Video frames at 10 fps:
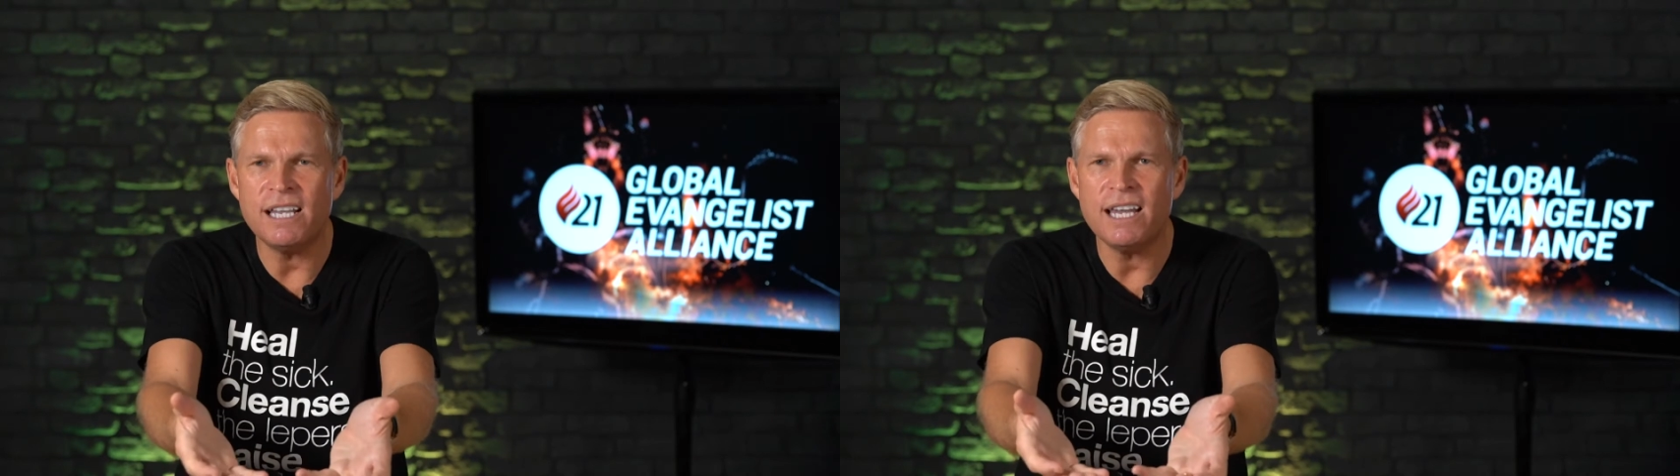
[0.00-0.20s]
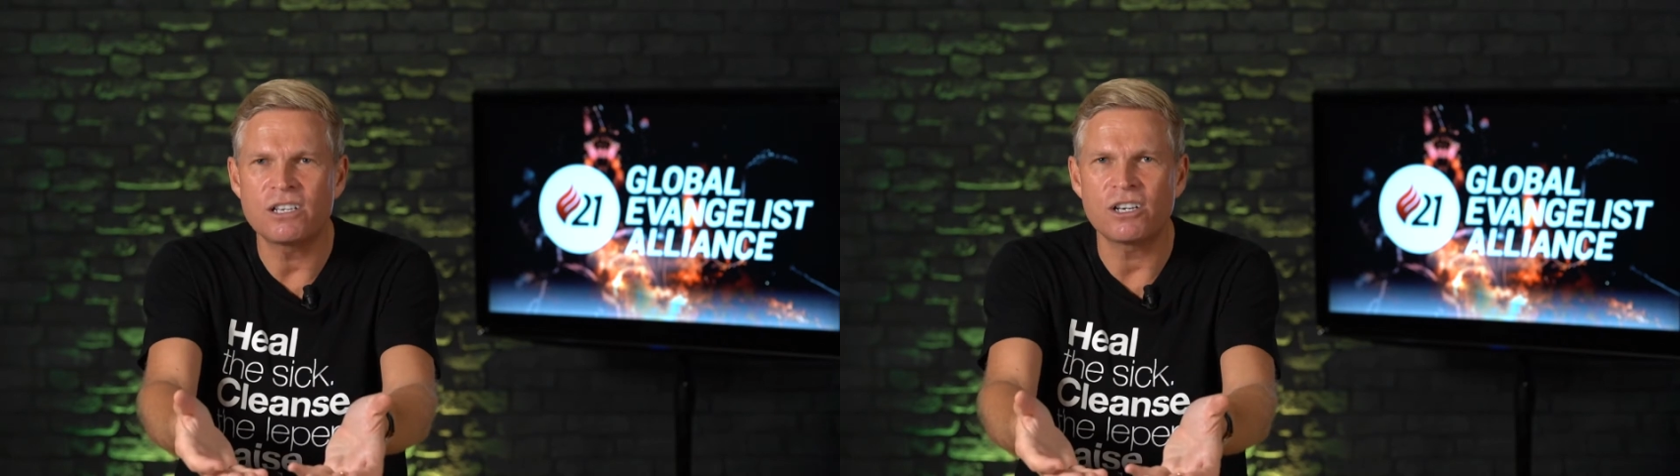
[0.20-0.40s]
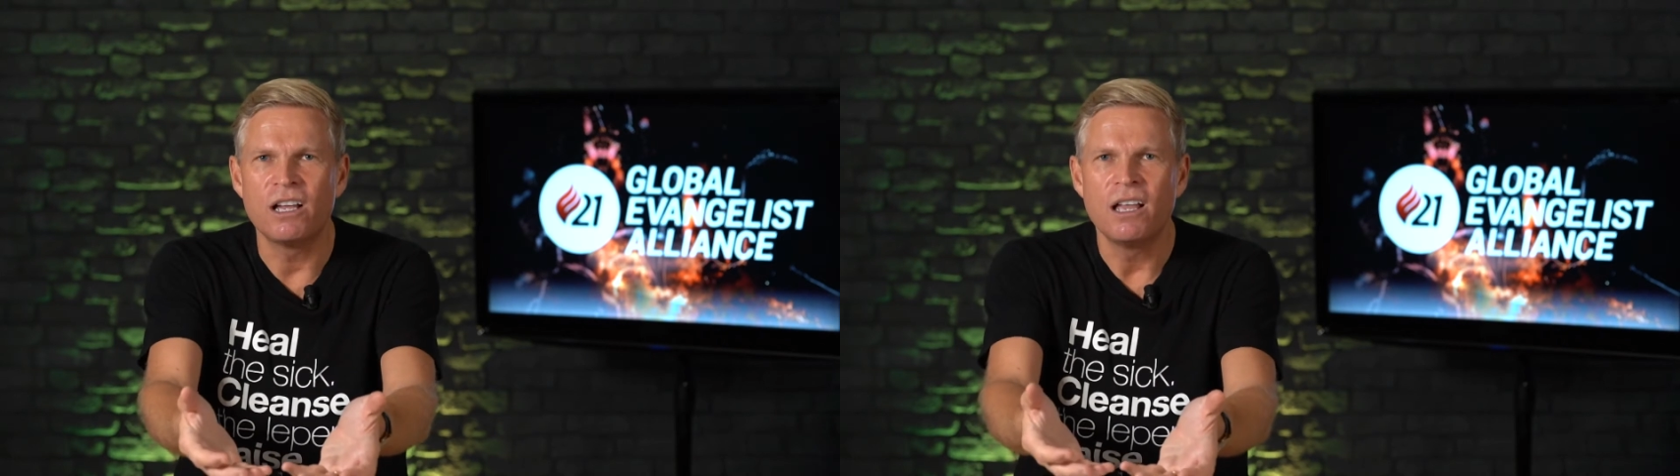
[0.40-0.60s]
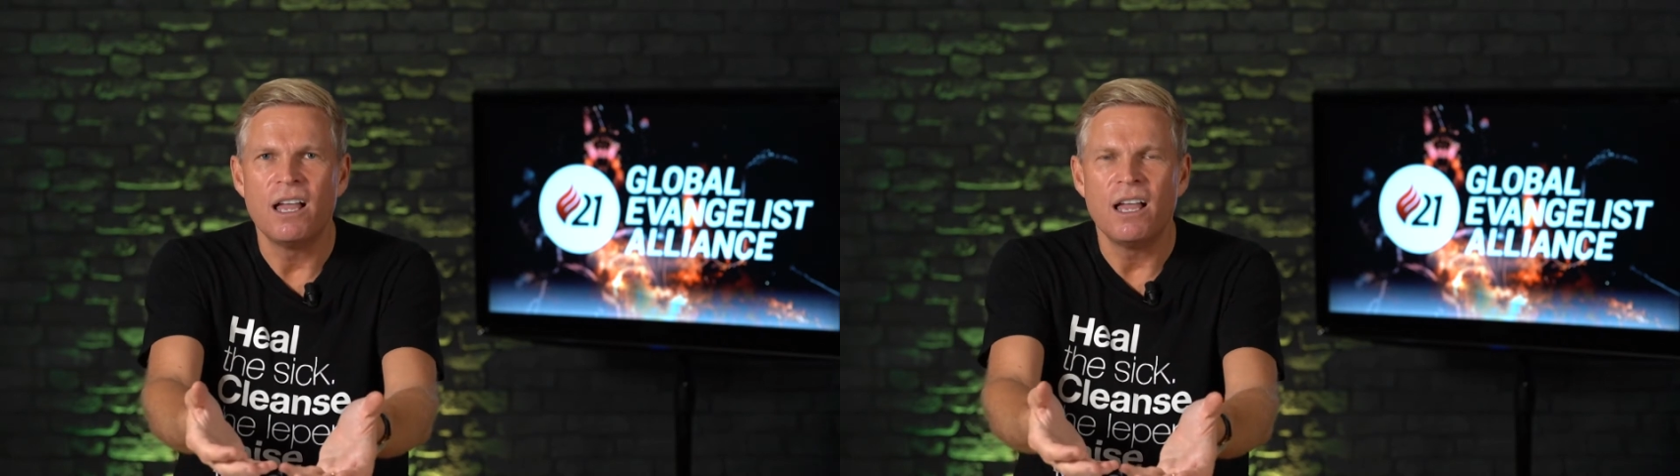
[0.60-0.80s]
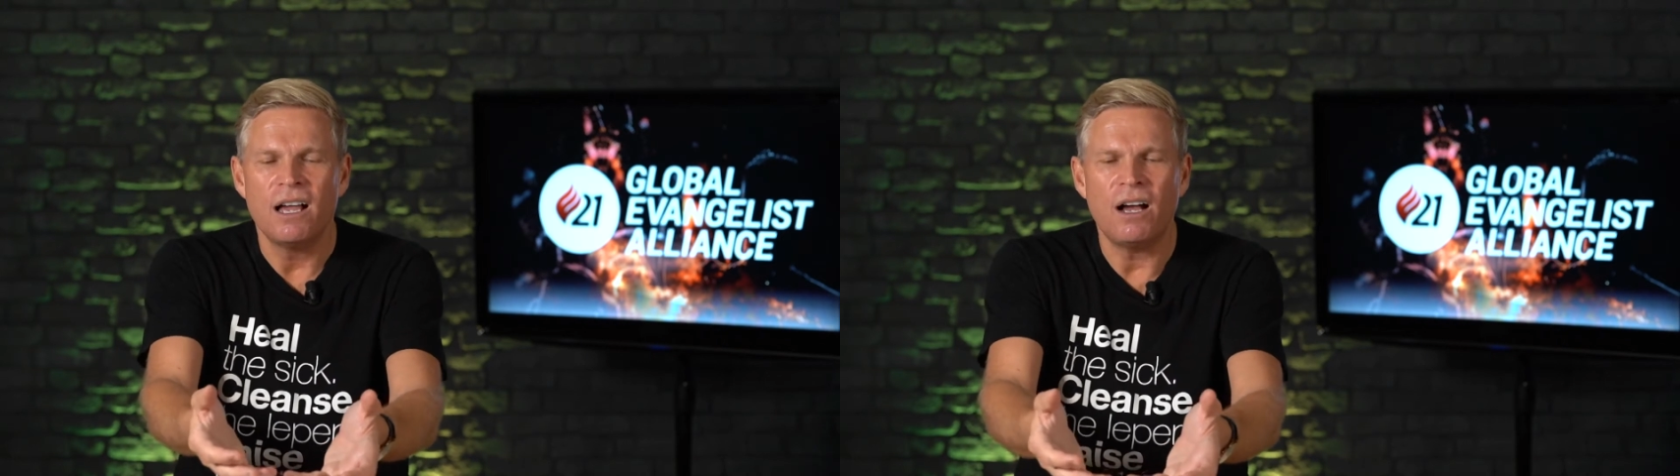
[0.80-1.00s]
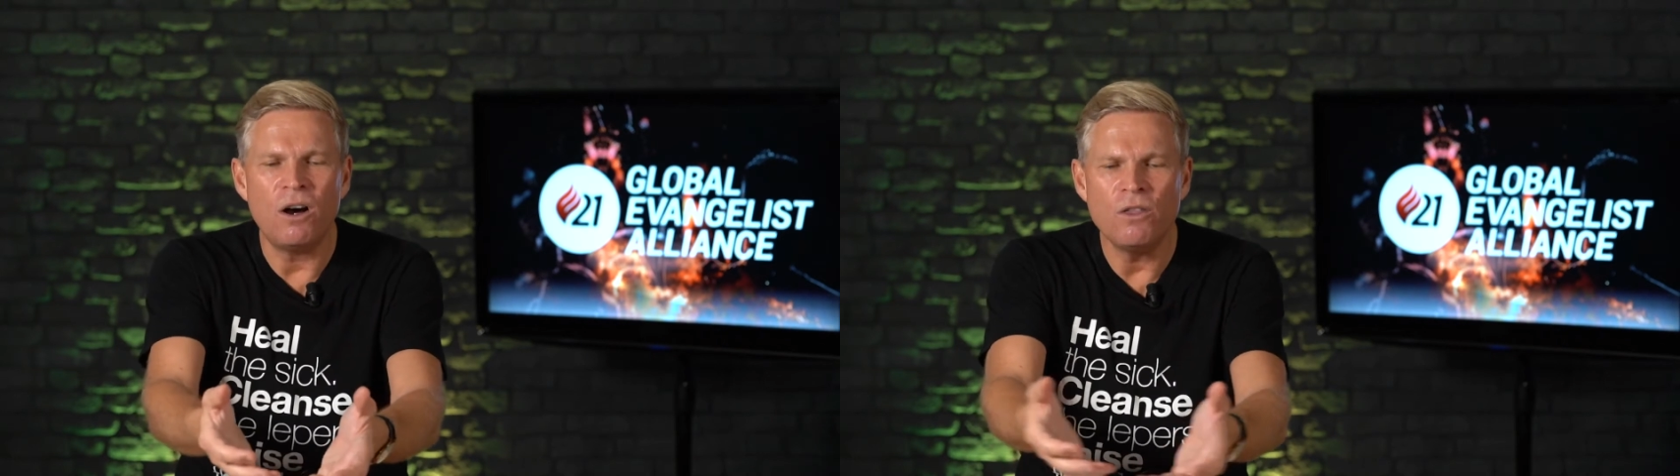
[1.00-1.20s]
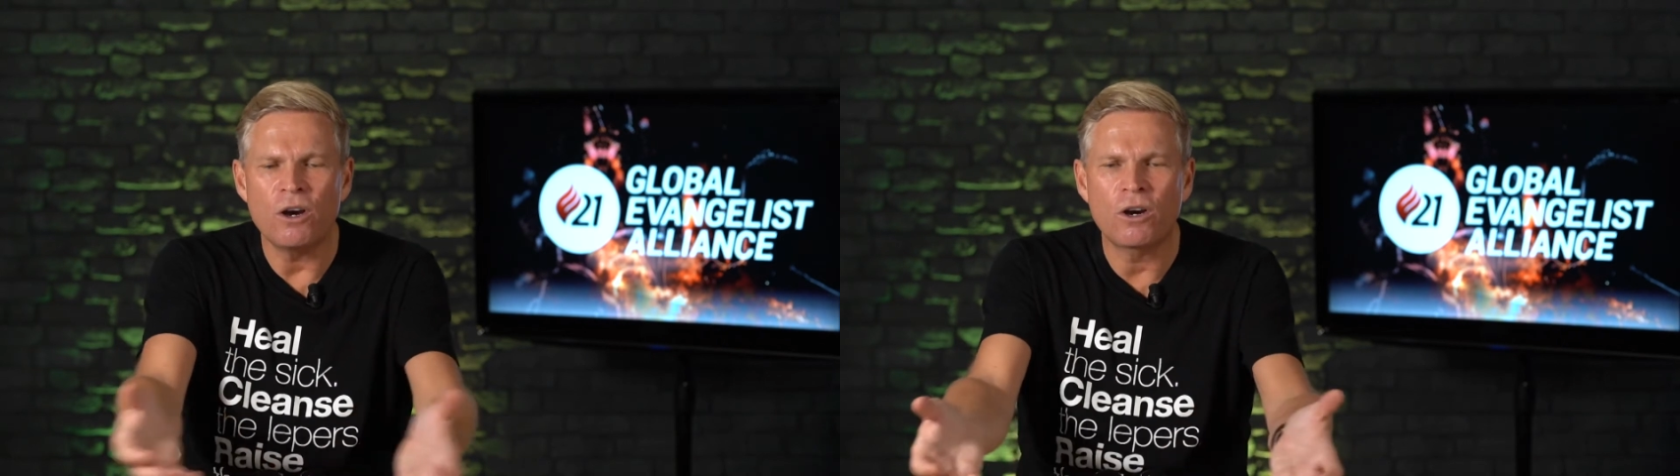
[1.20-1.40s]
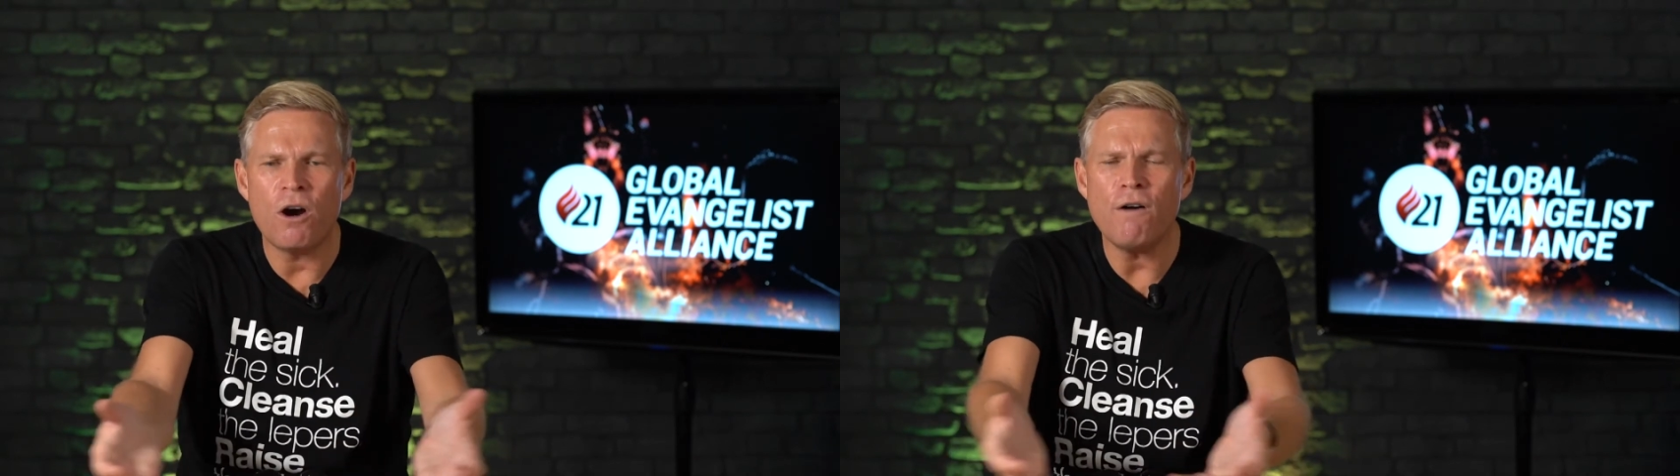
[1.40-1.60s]
stage, on
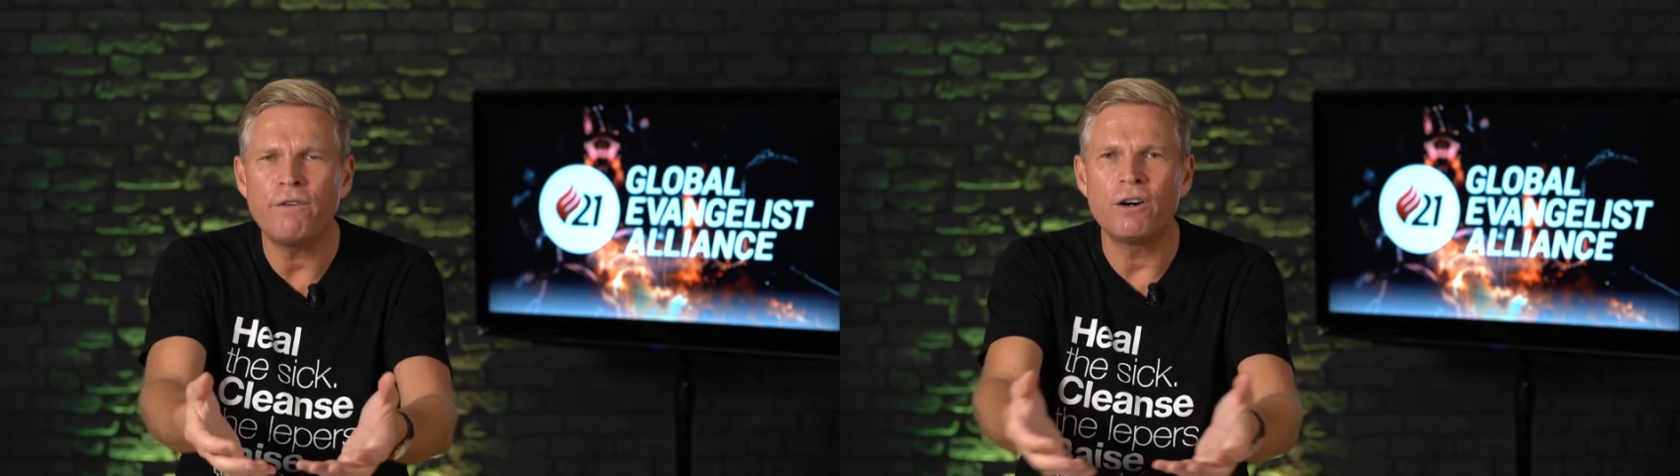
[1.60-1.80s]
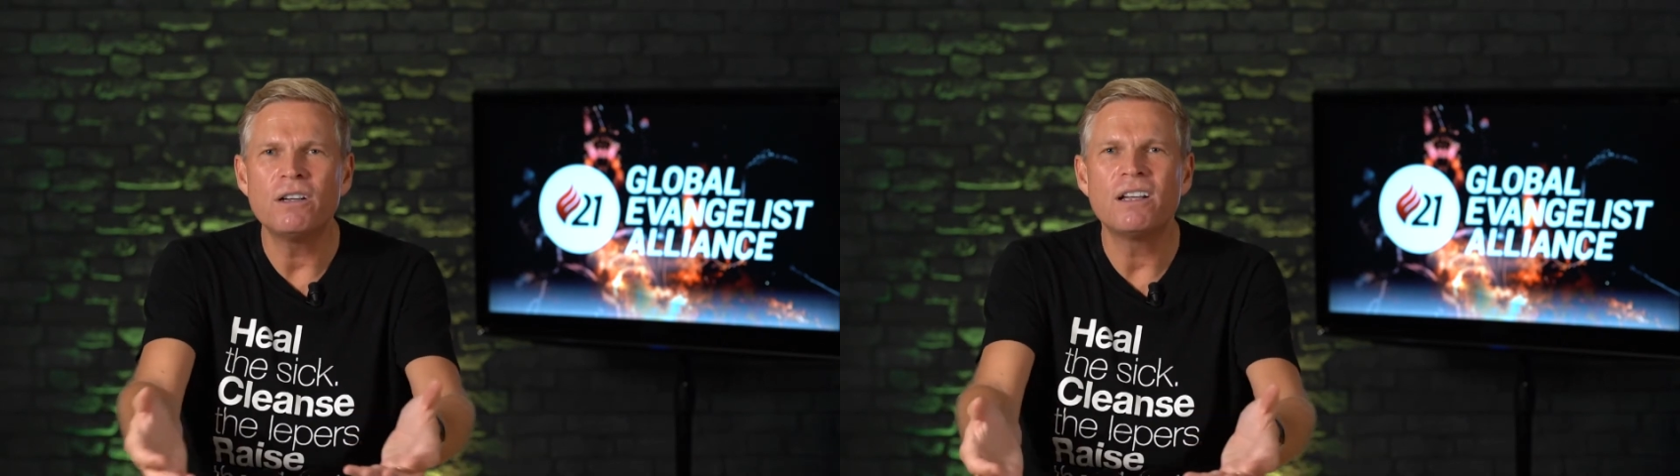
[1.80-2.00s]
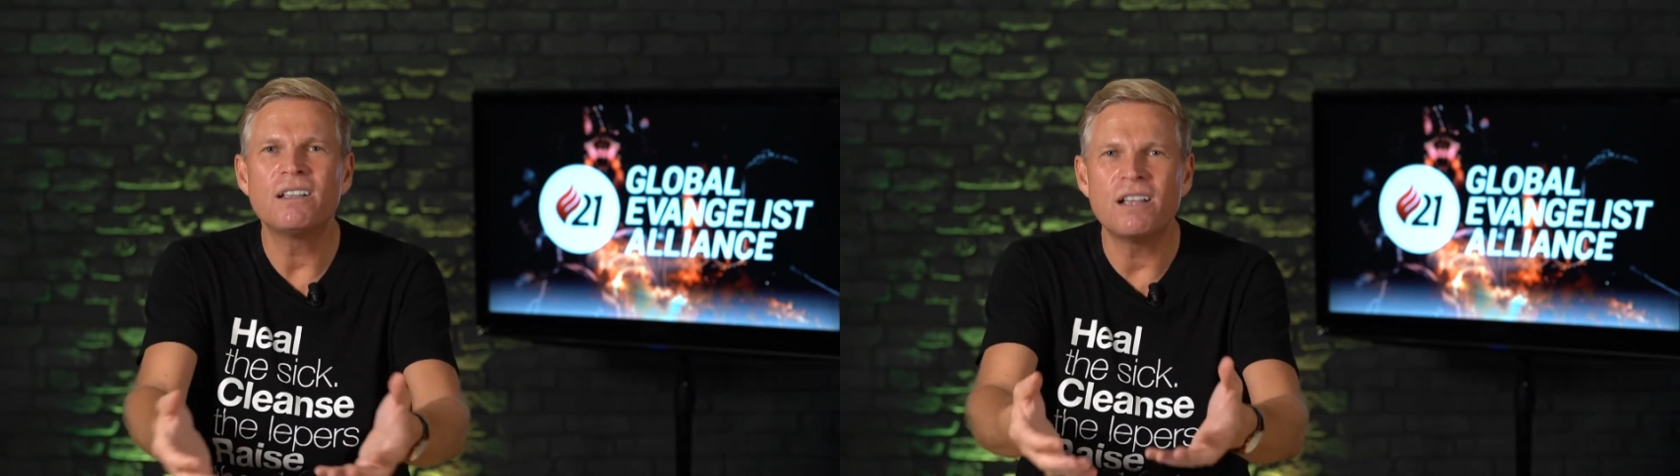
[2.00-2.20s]
the cover,